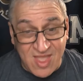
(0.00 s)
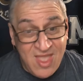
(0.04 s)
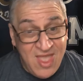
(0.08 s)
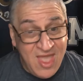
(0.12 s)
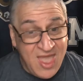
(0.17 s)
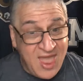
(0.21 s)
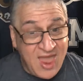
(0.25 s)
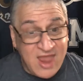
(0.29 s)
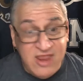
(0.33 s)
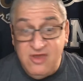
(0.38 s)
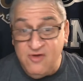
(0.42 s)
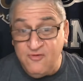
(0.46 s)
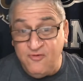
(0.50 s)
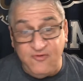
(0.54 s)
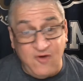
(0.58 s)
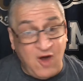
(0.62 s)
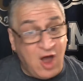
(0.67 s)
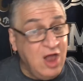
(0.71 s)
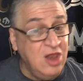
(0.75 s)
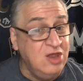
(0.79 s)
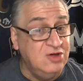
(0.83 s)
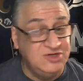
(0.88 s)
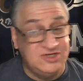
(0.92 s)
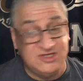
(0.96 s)
And you
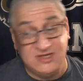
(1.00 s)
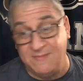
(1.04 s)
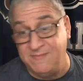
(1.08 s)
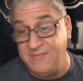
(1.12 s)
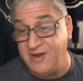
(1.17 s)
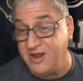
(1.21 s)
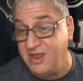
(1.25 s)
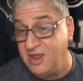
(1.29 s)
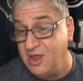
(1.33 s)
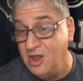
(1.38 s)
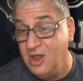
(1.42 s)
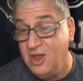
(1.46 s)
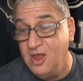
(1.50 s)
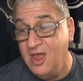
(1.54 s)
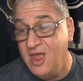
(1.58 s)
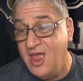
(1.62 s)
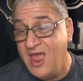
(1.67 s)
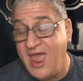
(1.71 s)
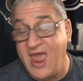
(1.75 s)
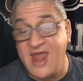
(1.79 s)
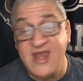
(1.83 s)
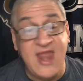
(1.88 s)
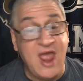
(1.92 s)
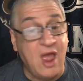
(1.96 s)
follow somebody.
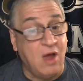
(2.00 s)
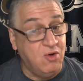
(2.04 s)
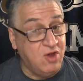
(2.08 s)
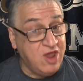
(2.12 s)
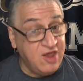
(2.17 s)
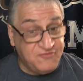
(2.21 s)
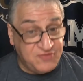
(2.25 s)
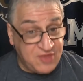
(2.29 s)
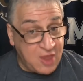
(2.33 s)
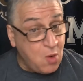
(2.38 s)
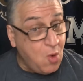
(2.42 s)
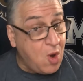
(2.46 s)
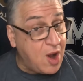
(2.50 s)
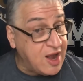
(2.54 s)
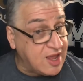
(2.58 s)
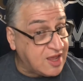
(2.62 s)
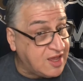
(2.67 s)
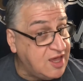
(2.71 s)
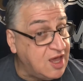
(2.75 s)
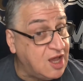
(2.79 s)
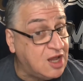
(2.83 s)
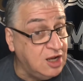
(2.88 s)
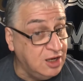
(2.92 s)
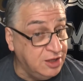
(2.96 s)
And now, if they want to
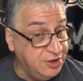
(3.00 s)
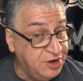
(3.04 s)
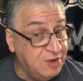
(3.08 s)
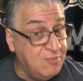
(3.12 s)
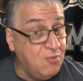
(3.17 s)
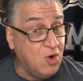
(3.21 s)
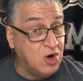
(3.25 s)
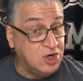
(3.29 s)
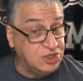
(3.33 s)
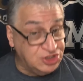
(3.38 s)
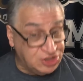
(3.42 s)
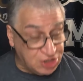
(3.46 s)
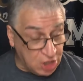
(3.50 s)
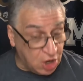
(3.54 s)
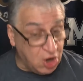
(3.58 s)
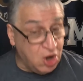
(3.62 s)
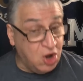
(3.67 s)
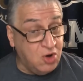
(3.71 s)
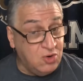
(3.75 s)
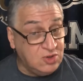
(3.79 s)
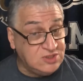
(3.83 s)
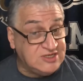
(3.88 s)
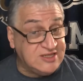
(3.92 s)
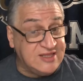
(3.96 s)
kick a little more
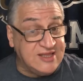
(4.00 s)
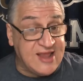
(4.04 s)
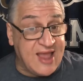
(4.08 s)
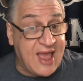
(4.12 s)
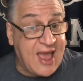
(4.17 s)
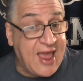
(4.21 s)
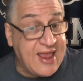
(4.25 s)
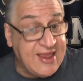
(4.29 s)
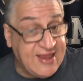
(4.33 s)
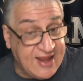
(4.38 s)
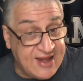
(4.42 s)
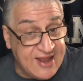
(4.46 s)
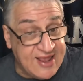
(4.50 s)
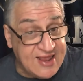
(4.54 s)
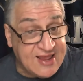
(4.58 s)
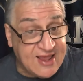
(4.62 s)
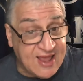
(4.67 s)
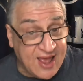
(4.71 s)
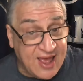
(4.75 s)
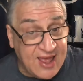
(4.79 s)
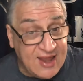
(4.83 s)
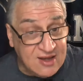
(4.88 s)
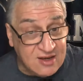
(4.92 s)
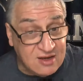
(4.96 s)
dough to the guy getting
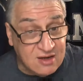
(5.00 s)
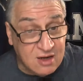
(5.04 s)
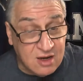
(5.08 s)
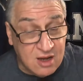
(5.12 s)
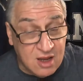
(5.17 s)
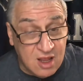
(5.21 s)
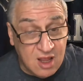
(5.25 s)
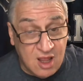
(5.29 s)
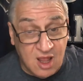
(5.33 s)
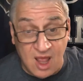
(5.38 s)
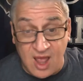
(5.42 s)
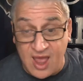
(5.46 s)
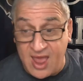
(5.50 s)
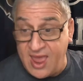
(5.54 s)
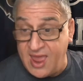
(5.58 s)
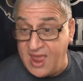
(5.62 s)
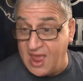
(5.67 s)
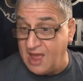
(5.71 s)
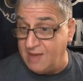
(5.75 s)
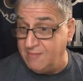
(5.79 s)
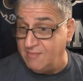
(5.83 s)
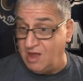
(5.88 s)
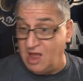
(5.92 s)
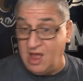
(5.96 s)
cut,
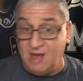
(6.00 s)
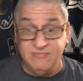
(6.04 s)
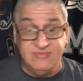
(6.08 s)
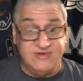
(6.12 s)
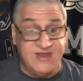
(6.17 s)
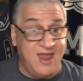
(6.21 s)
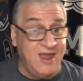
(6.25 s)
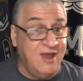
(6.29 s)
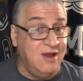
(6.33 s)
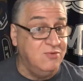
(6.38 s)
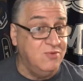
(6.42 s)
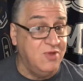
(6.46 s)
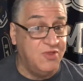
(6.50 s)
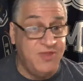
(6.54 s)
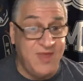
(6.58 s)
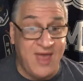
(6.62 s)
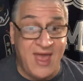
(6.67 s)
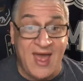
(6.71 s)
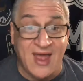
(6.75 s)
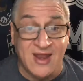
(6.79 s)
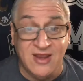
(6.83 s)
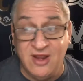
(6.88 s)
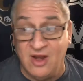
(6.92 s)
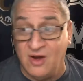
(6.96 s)
hey, I'm down with
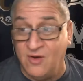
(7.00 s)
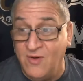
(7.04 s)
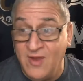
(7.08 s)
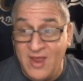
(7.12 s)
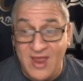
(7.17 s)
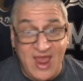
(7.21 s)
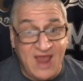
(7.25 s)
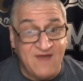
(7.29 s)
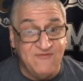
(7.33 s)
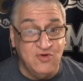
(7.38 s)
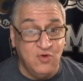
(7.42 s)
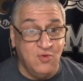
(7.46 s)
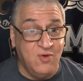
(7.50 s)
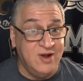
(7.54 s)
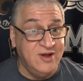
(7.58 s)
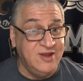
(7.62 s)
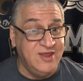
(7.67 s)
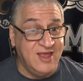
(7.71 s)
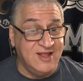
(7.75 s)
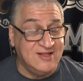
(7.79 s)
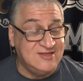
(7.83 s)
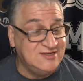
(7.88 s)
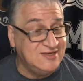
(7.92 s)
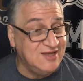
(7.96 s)
that. Everyone
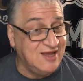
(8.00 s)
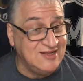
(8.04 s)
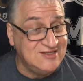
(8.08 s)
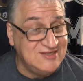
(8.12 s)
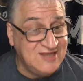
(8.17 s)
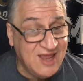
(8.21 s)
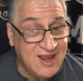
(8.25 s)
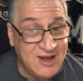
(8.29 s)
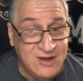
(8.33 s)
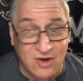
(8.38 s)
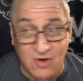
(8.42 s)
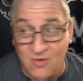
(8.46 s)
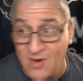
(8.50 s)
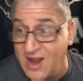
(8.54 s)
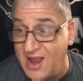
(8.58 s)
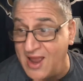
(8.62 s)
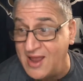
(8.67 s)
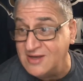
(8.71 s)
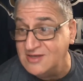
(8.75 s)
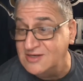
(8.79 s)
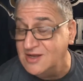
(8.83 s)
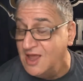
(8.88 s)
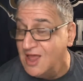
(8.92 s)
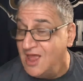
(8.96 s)
gets 10
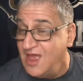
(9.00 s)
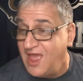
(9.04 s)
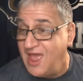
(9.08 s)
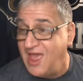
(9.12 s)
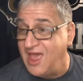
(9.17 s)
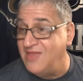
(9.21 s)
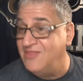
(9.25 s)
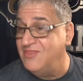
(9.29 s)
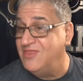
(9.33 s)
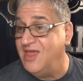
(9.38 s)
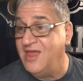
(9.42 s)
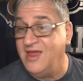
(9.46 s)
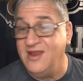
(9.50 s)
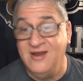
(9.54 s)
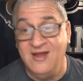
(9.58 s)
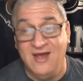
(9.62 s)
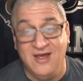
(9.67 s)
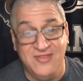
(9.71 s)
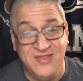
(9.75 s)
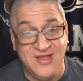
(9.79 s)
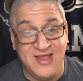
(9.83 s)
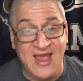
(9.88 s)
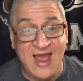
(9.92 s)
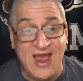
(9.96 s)
grand, and then
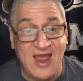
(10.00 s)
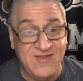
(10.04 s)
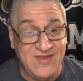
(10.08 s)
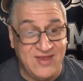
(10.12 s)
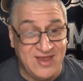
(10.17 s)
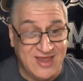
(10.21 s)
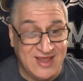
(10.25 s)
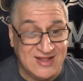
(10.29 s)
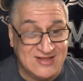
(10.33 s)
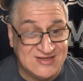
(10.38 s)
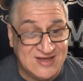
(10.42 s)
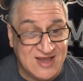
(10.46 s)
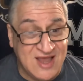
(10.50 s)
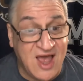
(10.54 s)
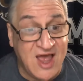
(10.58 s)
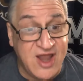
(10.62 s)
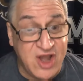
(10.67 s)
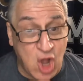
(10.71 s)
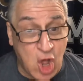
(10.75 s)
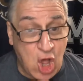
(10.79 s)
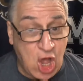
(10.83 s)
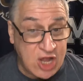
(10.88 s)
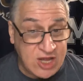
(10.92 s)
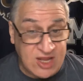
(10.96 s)
the guy that gets
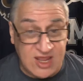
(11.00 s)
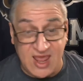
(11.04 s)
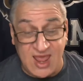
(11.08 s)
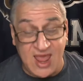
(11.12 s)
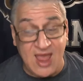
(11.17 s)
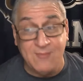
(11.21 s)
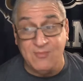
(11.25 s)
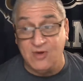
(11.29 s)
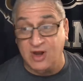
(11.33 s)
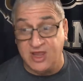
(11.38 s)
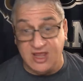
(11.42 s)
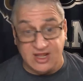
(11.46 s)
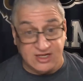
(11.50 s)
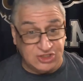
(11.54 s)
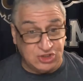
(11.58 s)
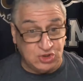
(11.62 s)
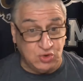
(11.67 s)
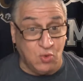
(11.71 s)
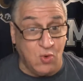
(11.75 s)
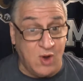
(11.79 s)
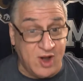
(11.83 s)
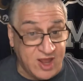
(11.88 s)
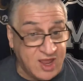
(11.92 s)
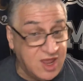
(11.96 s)
cut on camera gets
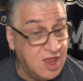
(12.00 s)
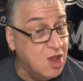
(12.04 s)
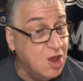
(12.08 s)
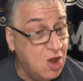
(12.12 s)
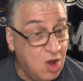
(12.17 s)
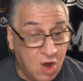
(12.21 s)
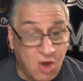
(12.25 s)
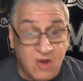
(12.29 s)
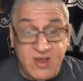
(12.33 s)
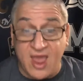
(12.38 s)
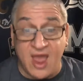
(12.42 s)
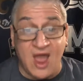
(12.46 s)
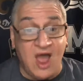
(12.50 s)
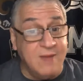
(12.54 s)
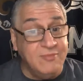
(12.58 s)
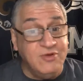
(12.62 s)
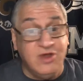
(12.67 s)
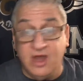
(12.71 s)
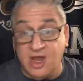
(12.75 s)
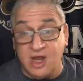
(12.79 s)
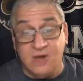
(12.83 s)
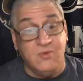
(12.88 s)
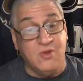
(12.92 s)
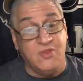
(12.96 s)
20. Okay, I'm
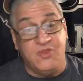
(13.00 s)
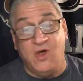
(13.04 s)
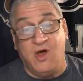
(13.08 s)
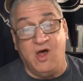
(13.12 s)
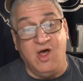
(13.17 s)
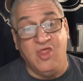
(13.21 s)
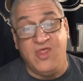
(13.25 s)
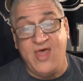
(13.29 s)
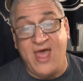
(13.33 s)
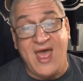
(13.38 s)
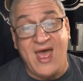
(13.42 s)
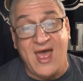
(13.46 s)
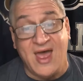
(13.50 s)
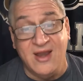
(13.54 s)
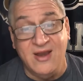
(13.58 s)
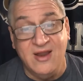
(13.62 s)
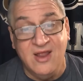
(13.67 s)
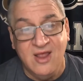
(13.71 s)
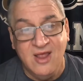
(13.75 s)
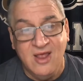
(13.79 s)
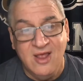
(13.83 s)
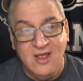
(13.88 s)
good with all that.